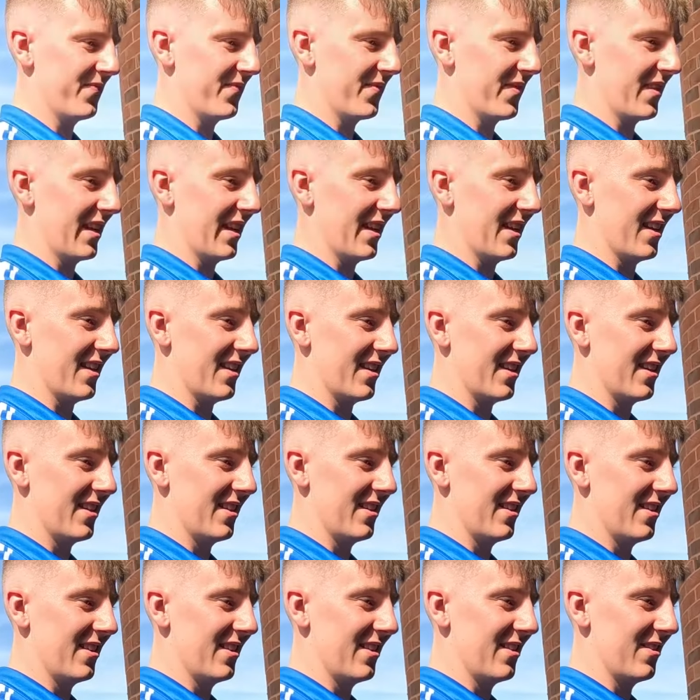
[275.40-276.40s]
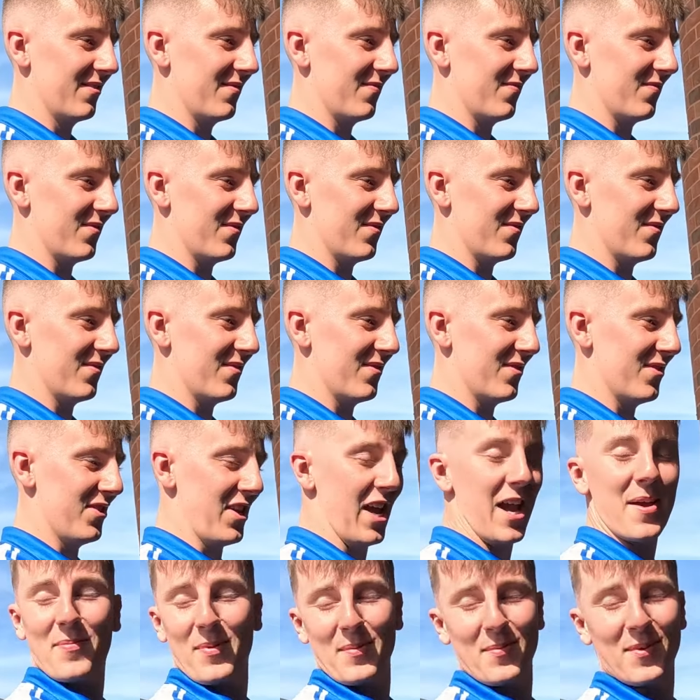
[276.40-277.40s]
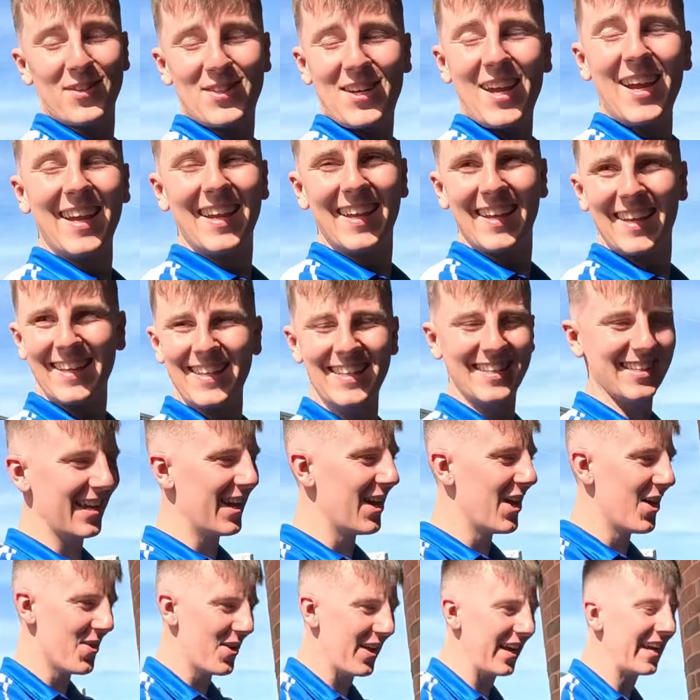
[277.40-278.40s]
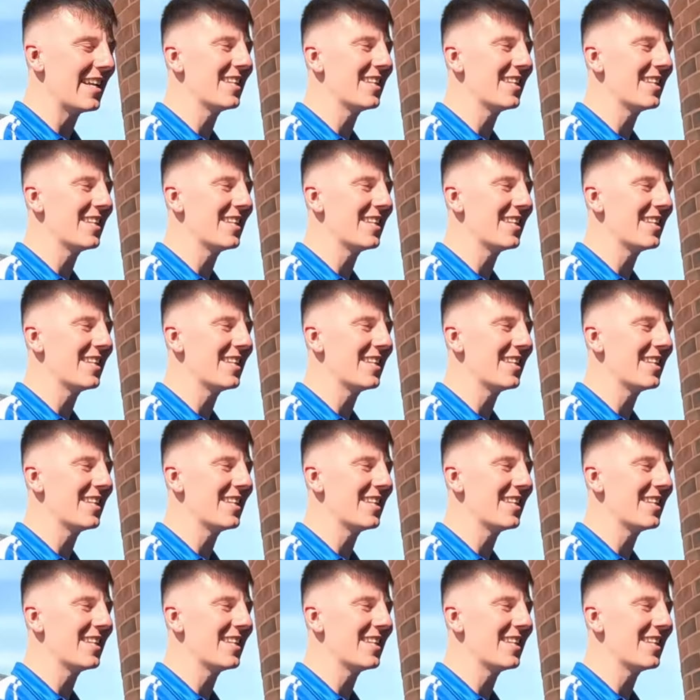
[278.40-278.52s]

and fitted some rear pads, and that's about it. Yeah, pretty much. Yeah, sorted.